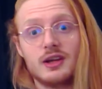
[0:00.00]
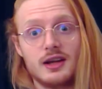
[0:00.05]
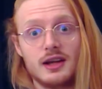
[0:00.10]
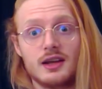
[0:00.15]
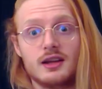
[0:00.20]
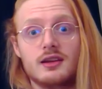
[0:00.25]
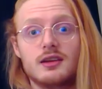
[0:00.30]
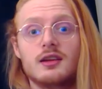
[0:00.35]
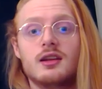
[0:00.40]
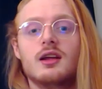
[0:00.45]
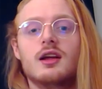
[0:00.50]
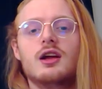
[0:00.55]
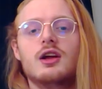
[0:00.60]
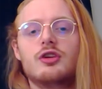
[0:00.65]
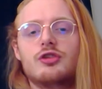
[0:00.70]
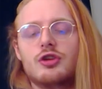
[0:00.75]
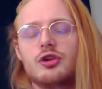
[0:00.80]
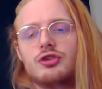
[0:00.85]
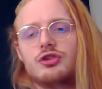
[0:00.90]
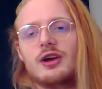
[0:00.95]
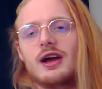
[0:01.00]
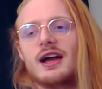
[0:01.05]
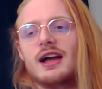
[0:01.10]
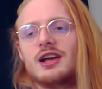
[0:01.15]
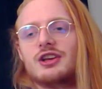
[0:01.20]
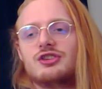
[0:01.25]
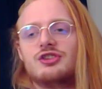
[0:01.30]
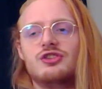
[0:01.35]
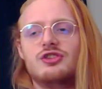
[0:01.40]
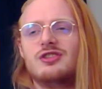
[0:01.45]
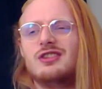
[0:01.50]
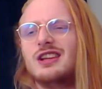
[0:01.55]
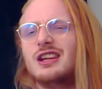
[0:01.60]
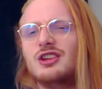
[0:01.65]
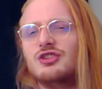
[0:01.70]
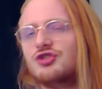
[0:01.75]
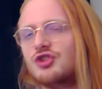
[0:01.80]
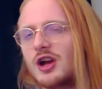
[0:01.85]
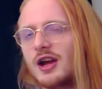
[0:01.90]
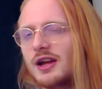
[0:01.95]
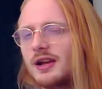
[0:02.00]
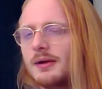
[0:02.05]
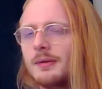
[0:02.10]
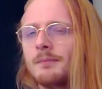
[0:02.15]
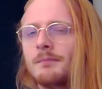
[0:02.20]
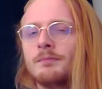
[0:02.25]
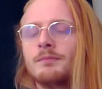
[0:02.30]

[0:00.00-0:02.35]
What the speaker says: again, such as DJ.